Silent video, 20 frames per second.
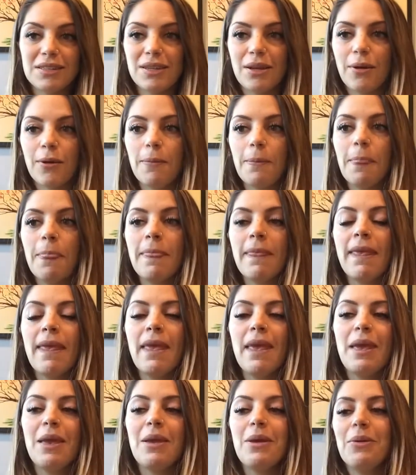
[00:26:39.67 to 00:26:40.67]
So
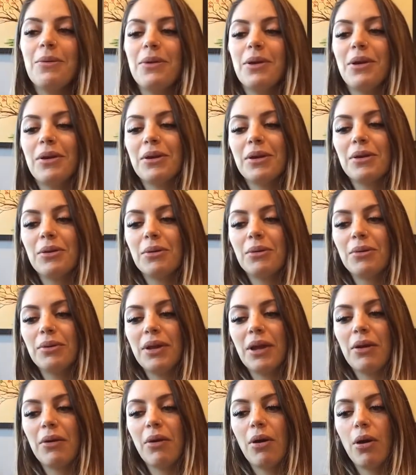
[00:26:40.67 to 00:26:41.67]
we are gonna hold
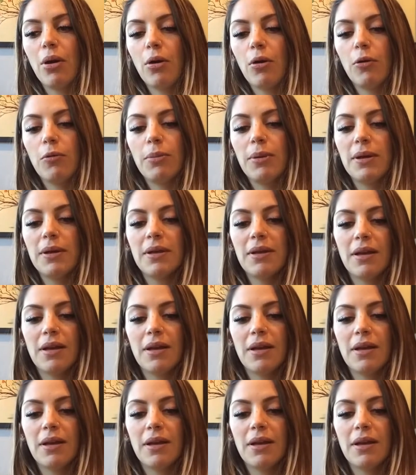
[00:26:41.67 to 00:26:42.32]
out hope.